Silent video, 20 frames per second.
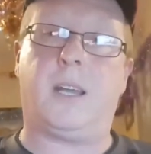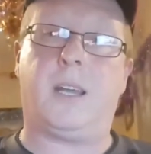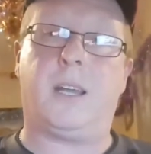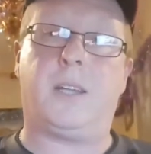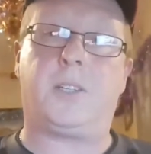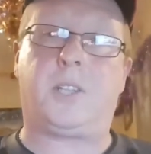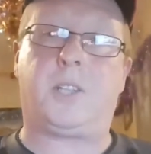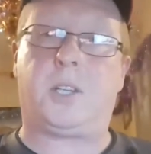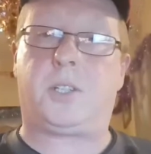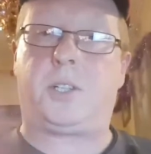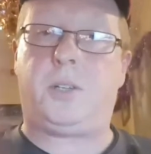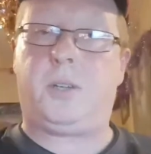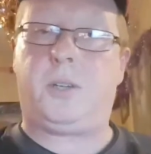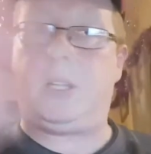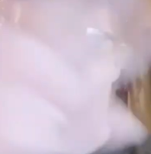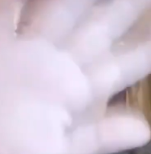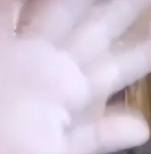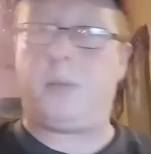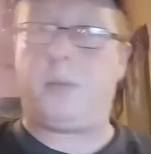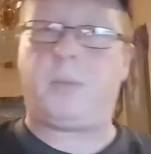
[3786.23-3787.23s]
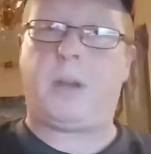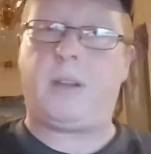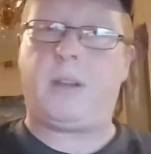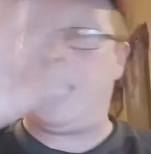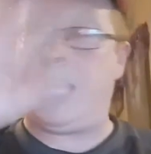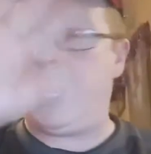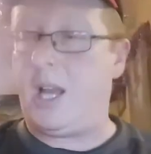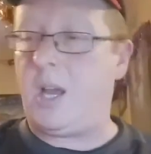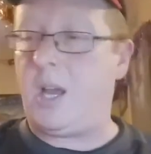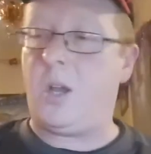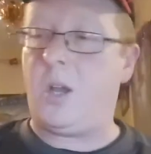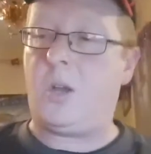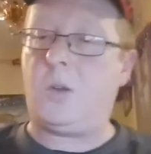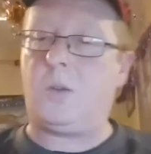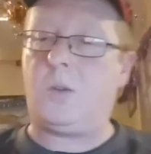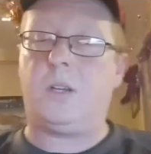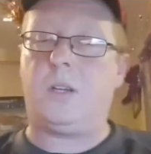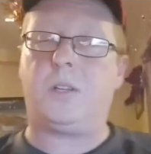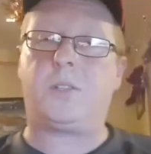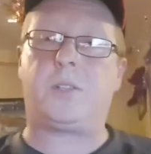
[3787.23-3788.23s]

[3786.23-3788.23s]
Just tune in, Dean Brown. Hello.